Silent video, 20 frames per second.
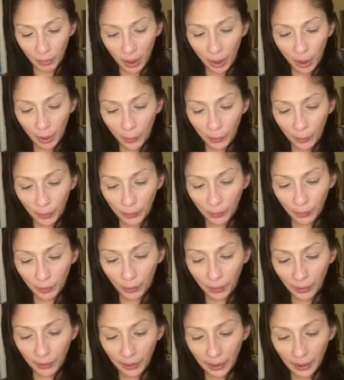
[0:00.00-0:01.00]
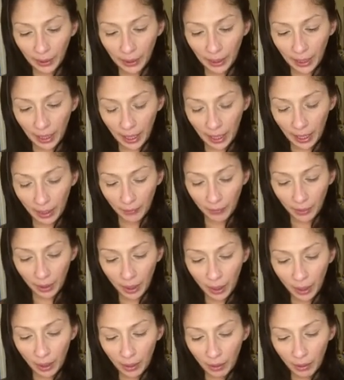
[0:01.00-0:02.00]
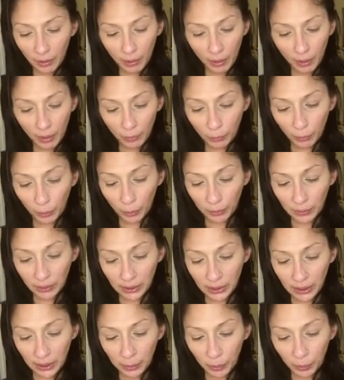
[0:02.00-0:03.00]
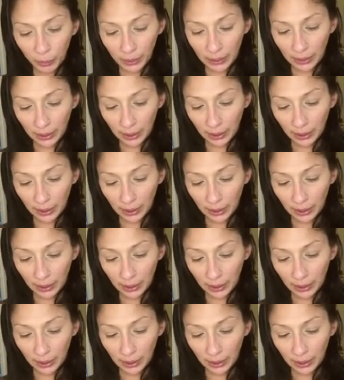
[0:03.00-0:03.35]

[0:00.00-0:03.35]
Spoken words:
with all that I have from deep within.